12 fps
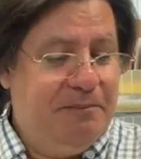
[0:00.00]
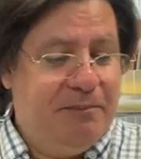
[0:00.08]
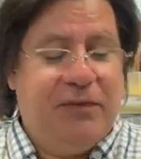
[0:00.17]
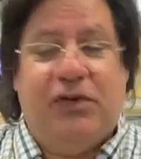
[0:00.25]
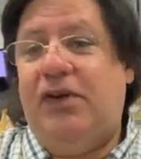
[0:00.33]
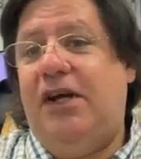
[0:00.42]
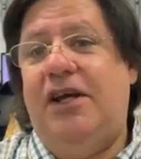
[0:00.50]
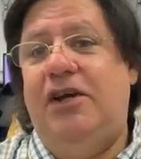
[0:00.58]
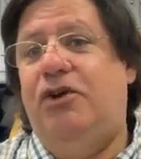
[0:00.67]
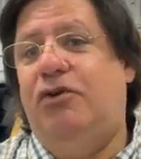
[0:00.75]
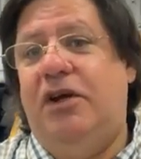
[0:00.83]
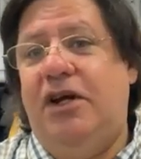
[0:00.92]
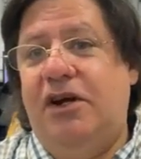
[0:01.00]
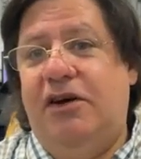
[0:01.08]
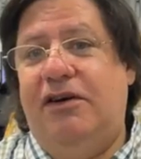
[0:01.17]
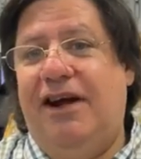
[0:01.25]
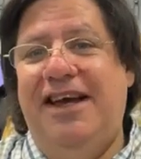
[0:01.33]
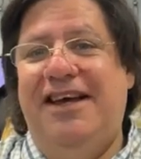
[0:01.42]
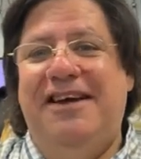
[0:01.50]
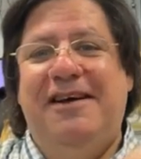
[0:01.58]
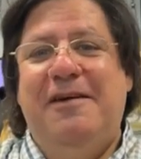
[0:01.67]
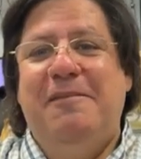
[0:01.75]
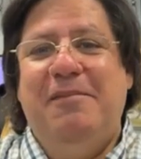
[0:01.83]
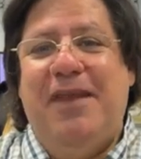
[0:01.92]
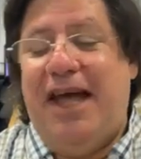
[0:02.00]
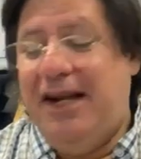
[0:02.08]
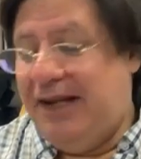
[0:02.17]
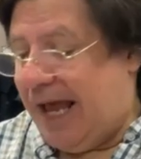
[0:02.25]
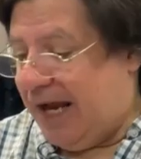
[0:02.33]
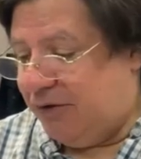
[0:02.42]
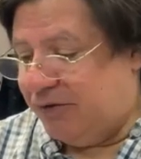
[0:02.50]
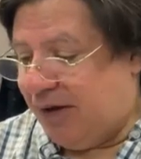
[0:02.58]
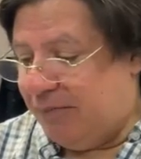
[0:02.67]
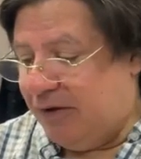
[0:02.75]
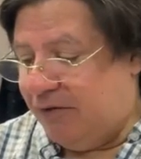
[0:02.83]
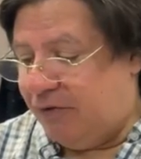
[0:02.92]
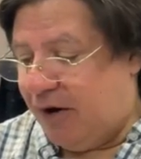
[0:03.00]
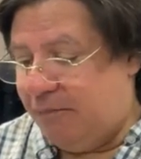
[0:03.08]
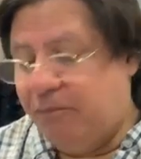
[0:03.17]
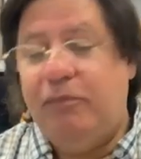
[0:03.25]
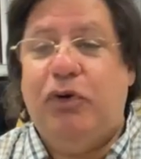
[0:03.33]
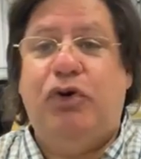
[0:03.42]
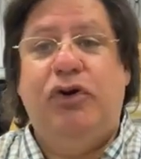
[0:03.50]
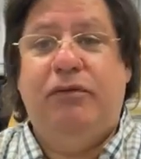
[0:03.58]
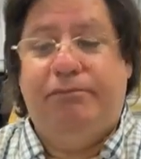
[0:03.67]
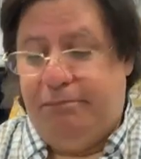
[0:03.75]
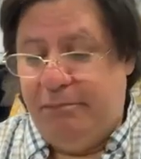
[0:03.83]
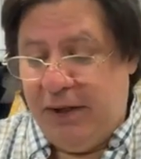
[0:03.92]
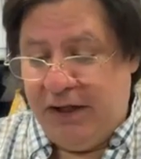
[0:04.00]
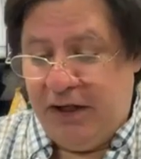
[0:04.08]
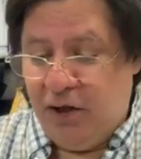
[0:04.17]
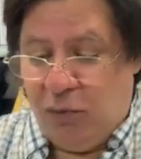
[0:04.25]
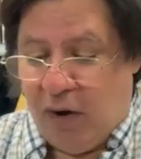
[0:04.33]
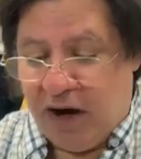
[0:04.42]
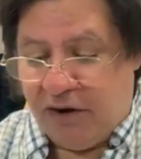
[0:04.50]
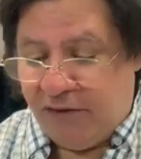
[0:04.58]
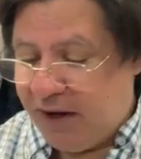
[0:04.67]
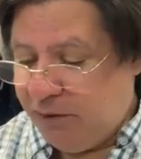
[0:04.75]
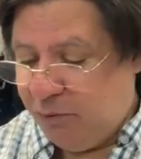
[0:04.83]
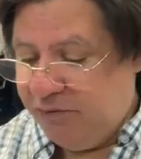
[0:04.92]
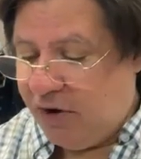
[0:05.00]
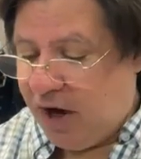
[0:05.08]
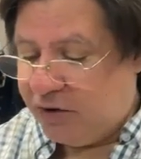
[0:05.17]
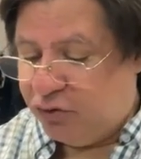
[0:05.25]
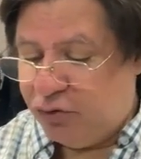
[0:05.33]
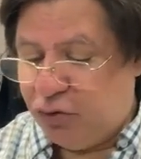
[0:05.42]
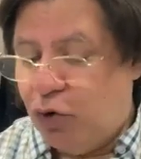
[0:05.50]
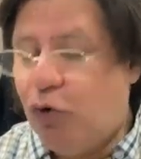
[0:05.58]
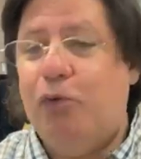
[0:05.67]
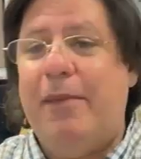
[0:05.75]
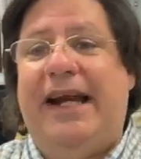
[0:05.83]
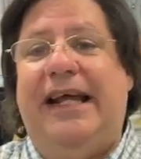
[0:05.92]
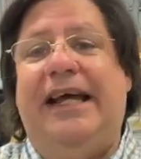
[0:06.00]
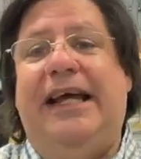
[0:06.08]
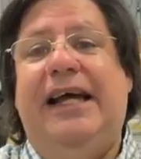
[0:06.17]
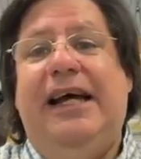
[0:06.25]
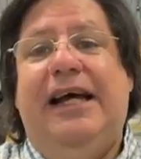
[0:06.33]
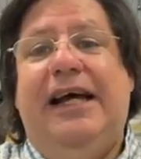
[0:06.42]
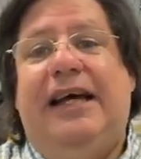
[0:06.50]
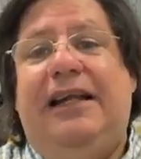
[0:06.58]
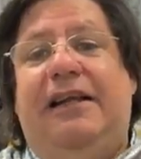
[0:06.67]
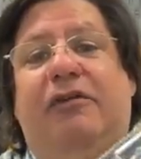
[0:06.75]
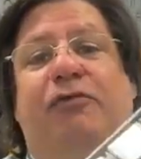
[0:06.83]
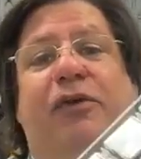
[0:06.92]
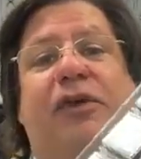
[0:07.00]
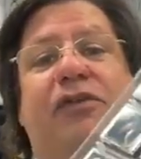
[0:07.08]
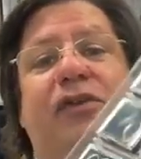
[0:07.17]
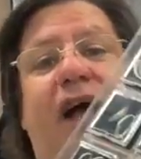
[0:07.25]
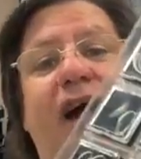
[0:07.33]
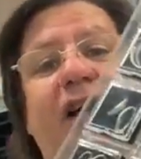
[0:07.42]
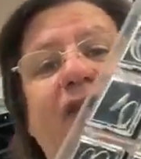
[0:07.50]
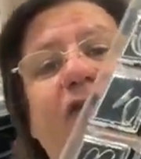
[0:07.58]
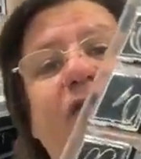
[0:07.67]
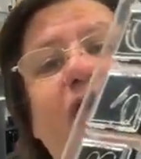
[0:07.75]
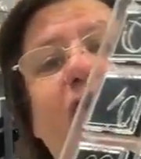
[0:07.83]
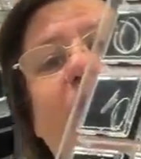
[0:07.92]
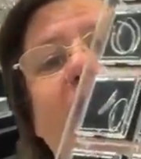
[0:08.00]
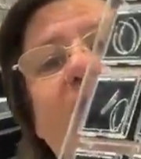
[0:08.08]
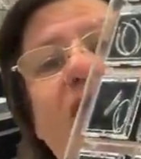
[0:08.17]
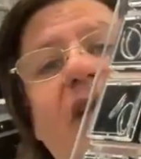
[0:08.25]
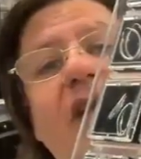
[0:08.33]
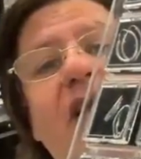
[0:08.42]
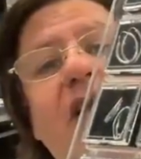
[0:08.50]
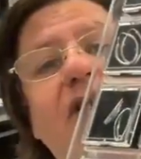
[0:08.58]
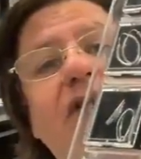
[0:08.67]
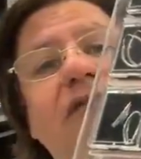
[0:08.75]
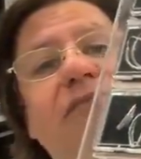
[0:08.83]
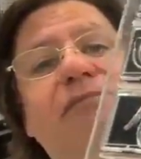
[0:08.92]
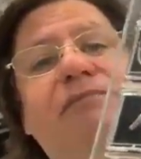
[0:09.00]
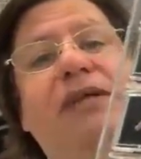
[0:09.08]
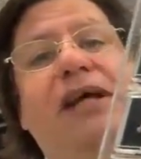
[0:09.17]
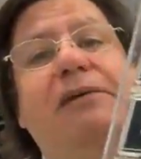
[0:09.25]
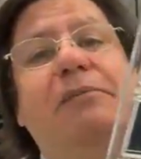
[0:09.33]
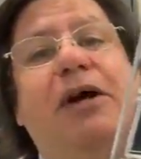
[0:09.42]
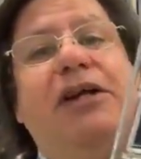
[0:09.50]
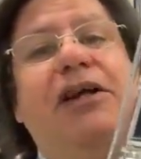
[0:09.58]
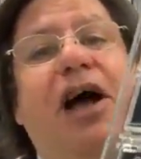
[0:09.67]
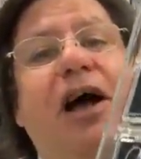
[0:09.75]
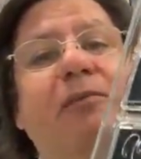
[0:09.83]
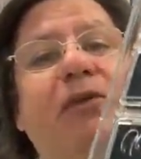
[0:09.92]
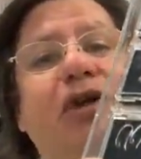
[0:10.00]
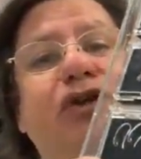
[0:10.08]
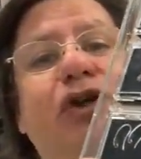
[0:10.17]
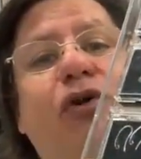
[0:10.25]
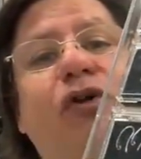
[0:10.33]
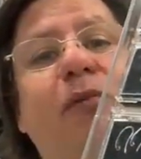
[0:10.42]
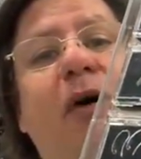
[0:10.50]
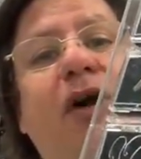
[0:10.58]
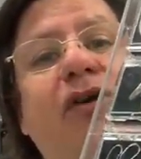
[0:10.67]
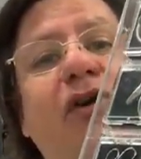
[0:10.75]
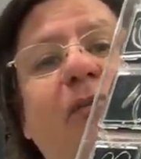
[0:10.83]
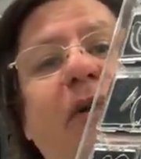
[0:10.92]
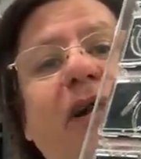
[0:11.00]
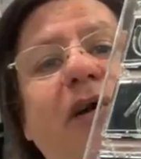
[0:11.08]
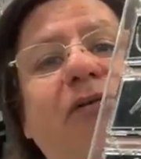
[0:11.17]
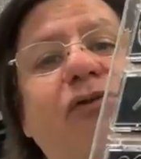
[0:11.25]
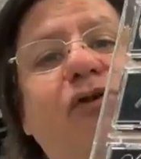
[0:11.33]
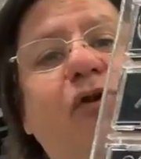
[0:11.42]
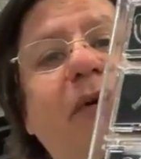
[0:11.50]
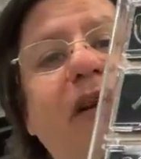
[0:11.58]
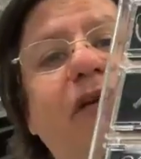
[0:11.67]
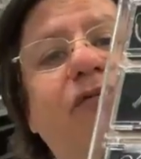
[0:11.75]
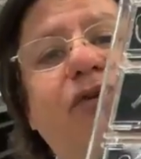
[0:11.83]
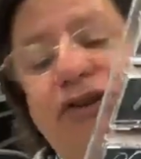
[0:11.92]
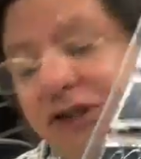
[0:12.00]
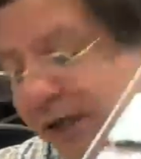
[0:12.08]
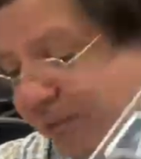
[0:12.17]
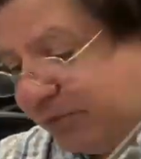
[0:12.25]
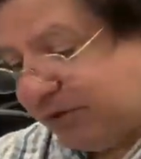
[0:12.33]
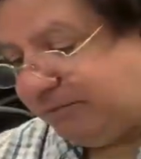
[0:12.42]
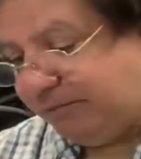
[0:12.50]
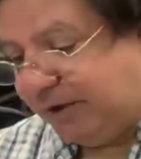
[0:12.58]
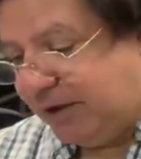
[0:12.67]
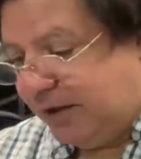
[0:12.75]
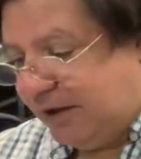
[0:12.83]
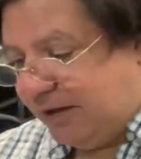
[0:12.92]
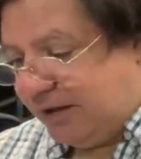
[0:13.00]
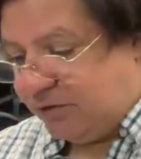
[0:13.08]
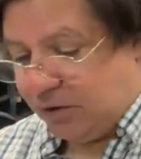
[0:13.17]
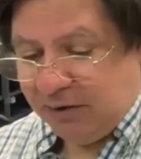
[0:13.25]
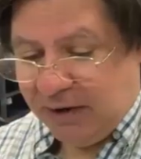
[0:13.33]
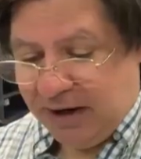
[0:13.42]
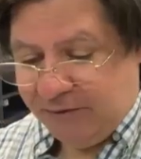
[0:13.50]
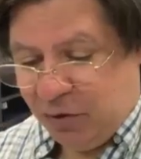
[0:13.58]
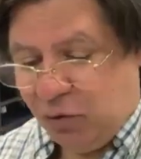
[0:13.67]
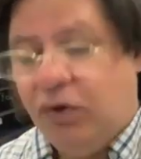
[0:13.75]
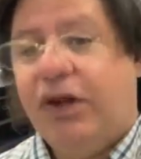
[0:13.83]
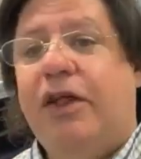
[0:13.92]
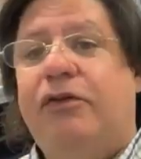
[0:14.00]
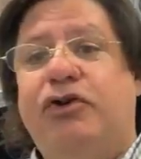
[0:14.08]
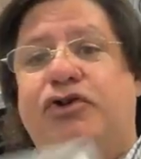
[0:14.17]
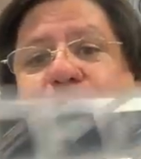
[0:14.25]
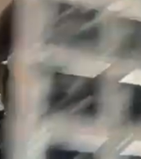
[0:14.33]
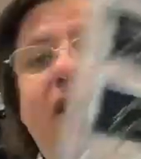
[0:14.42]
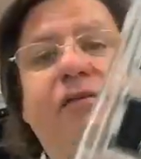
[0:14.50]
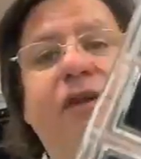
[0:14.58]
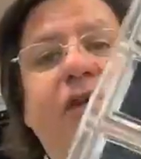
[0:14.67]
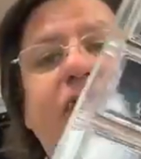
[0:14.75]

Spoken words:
stick in your ear and dangle something from could be an ear wire, right? We've got so many different styles of ear wires. I'm not going to take my time to show them all to you, but so many different shapes and things. I have a whole nother tray of these,